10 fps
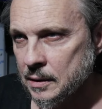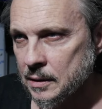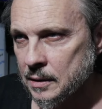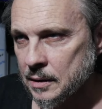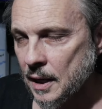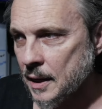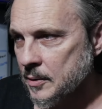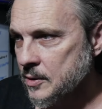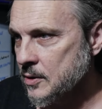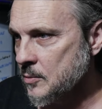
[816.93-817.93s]
Ah, it's
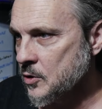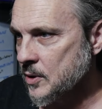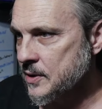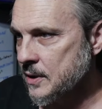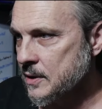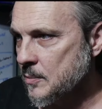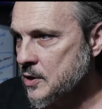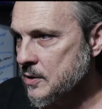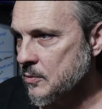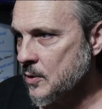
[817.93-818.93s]
because I'm doing 6 images
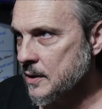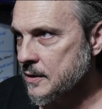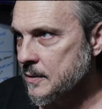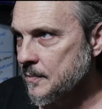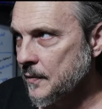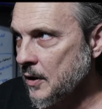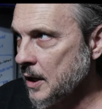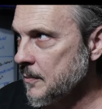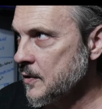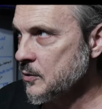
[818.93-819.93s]
at once. Okay,
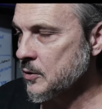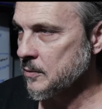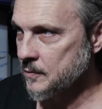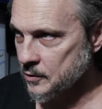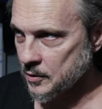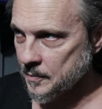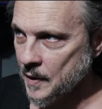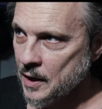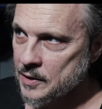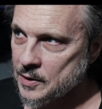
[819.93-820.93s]
it's all good. It's all good.
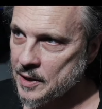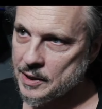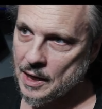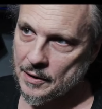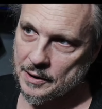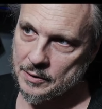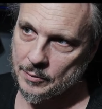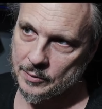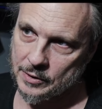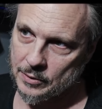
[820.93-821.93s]
So that's another thing
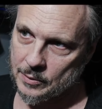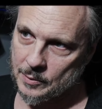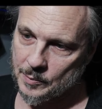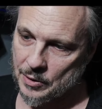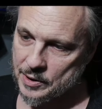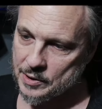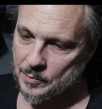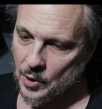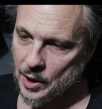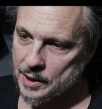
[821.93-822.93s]
to bear in
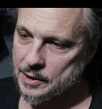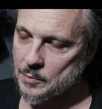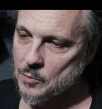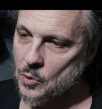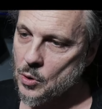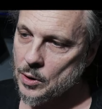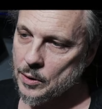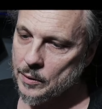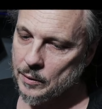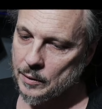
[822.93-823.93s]
mind. The more
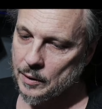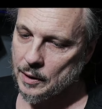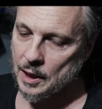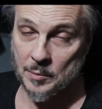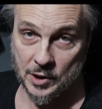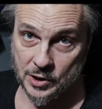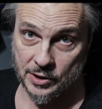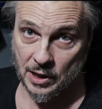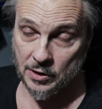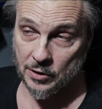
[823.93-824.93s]
images
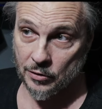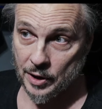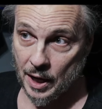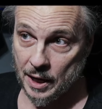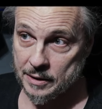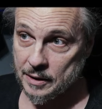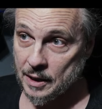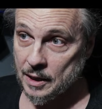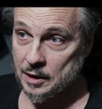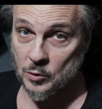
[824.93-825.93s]
that you create,
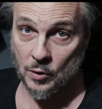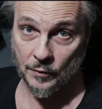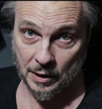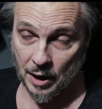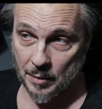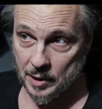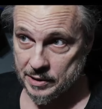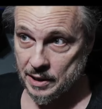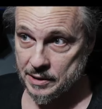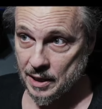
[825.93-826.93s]
the more VRAM it's
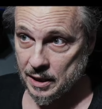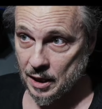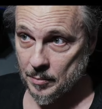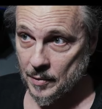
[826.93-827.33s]
going to take up.